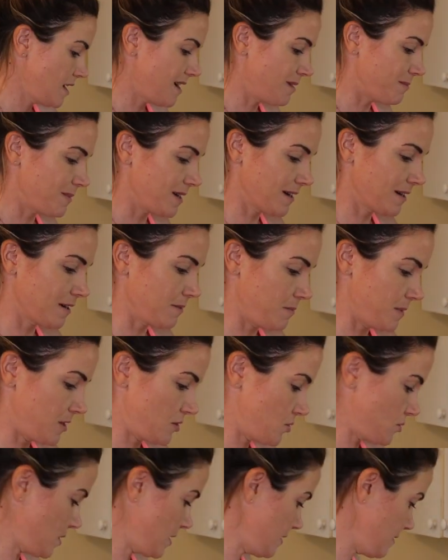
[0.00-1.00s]
I'm not gonna
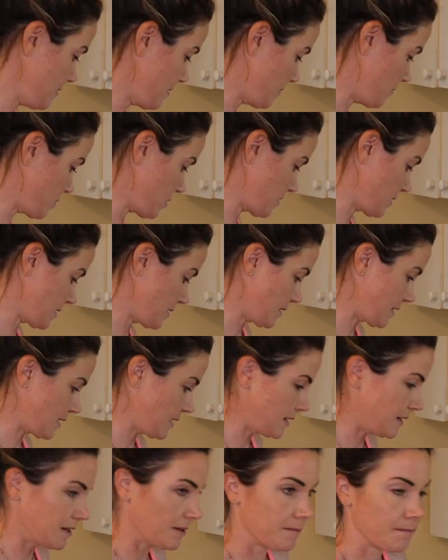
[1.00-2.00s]
measure it, I'm just gonna
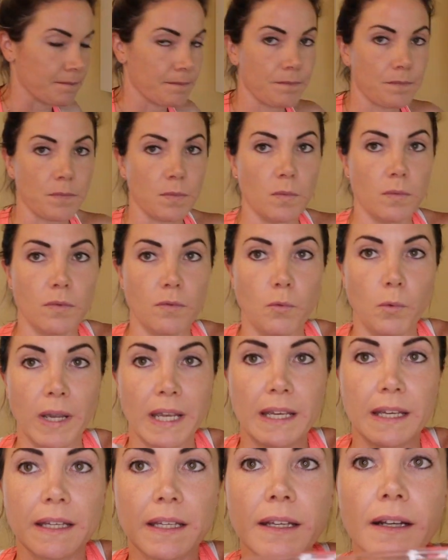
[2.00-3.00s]
kinda
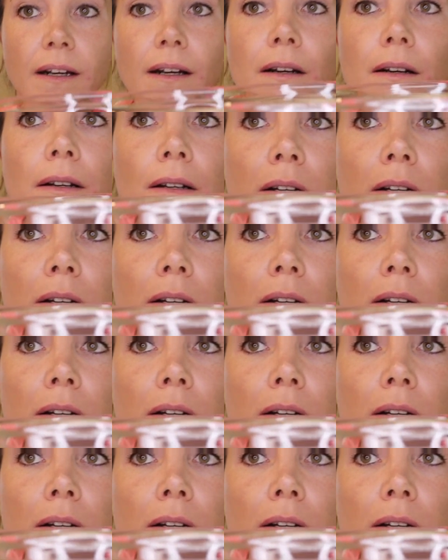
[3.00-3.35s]
wing it here.